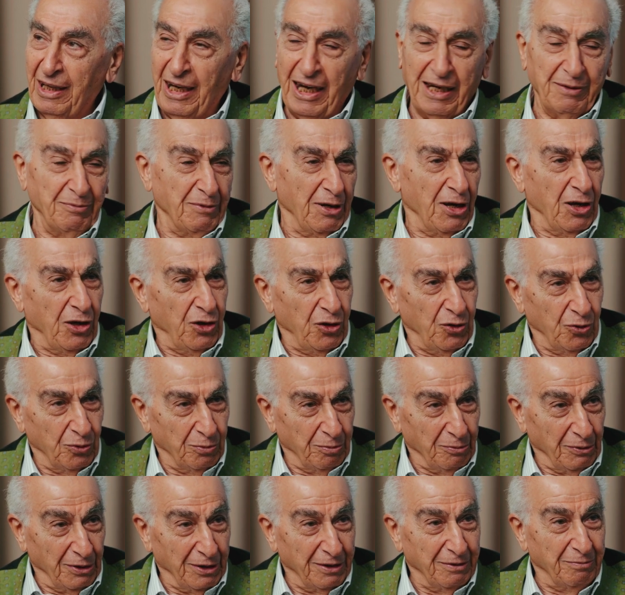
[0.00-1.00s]
I'm a
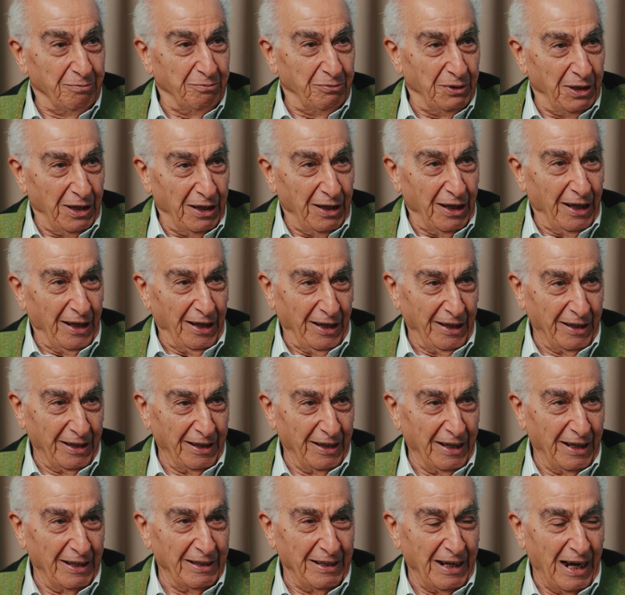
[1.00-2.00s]
human
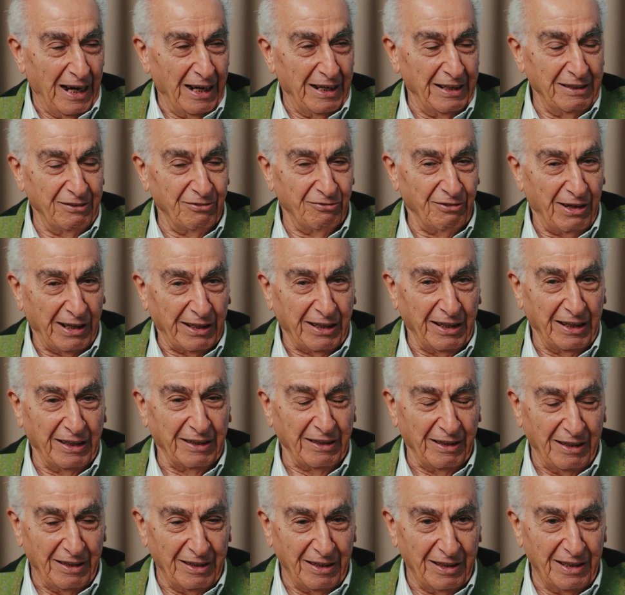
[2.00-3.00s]
being, and I
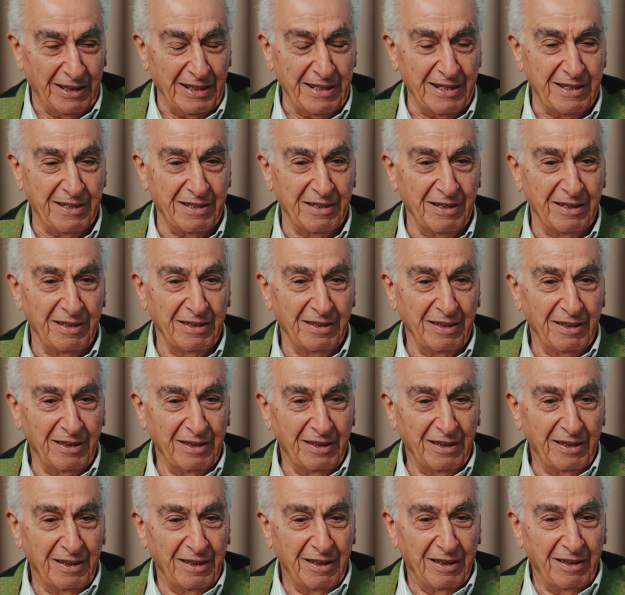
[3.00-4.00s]
recognize
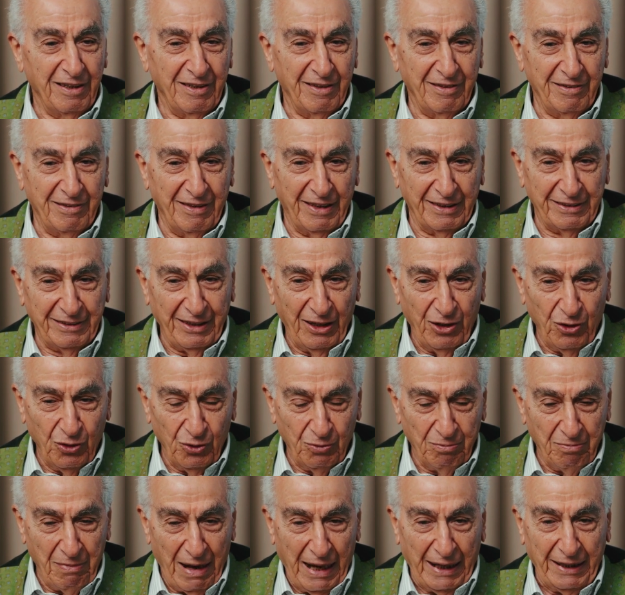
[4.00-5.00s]
that the
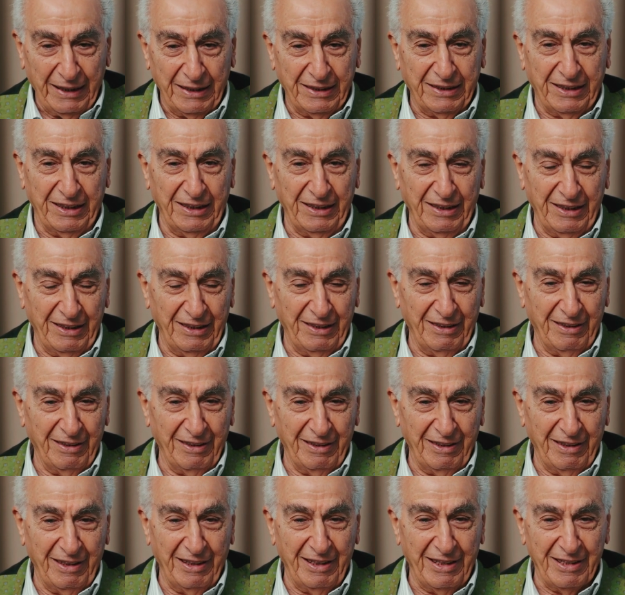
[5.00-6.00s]

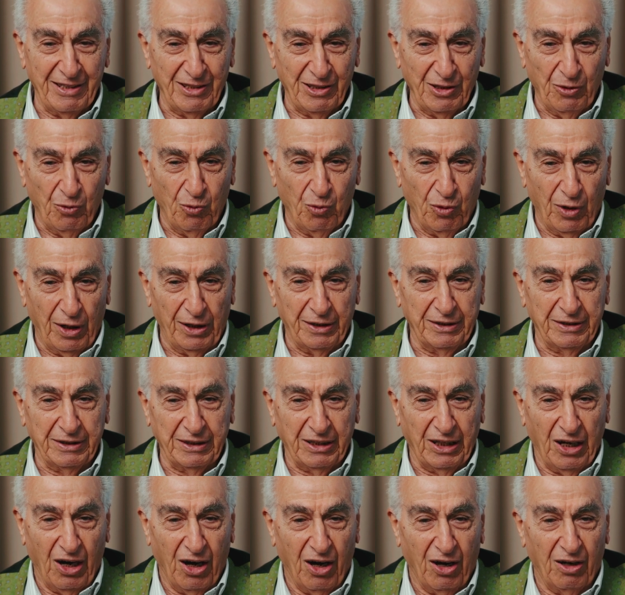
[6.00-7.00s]
humanity is
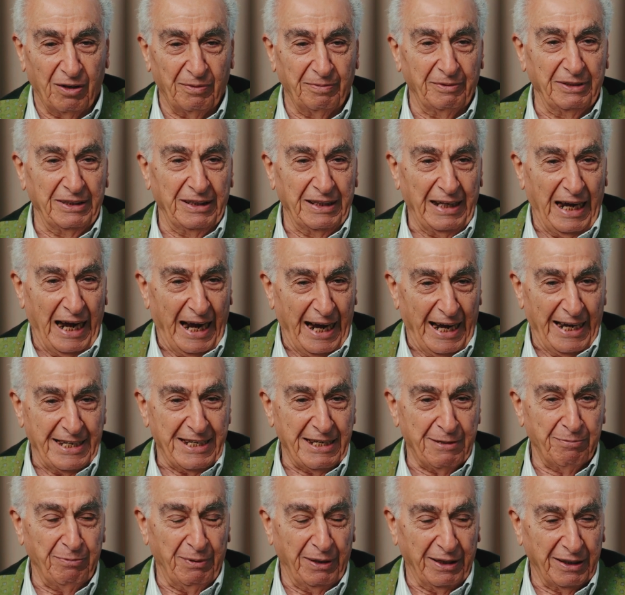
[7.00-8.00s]
one common
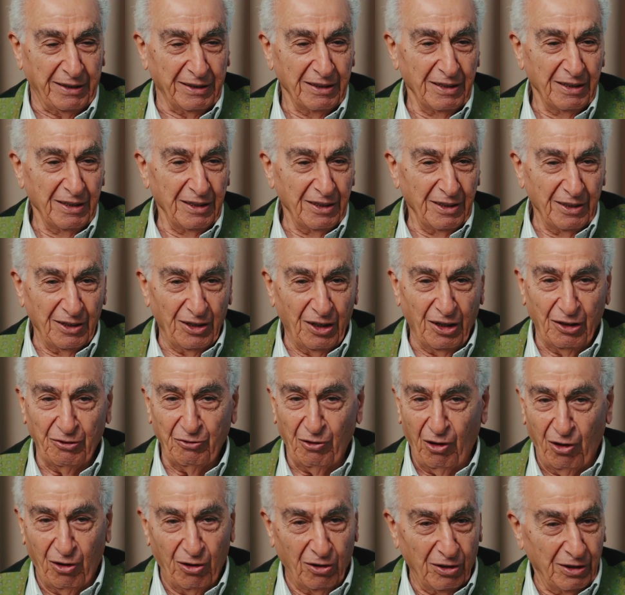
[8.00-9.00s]
aspect
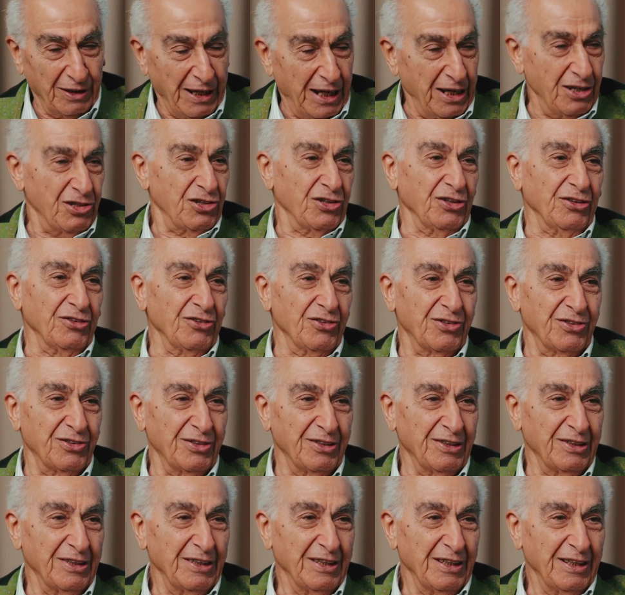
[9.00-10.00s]
of all
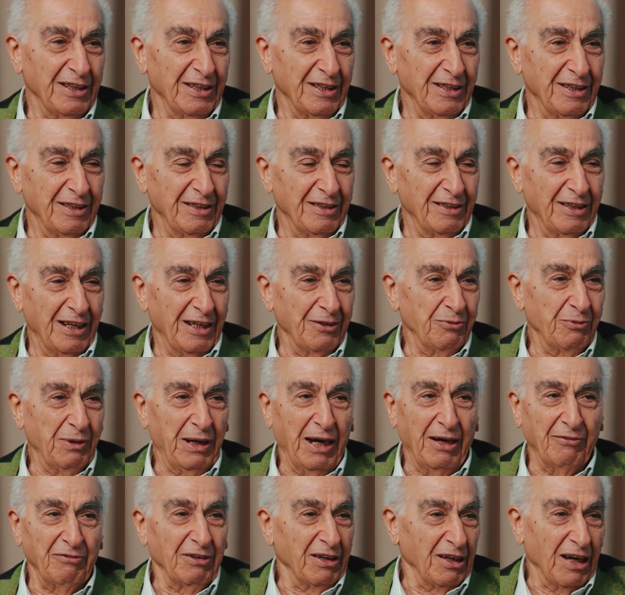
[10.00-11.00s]
nations. And
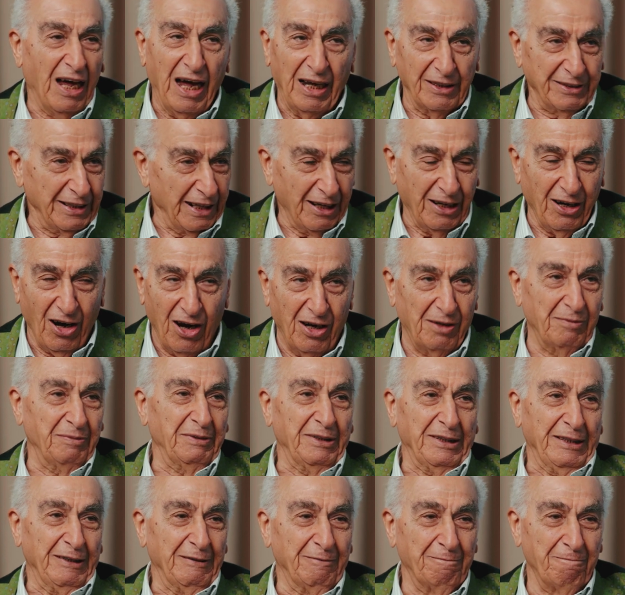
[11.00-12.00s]
we have a lot in
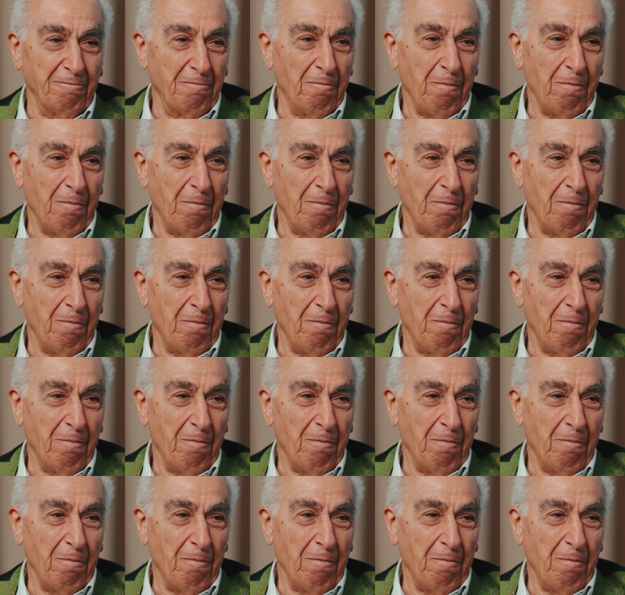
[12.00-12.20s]
common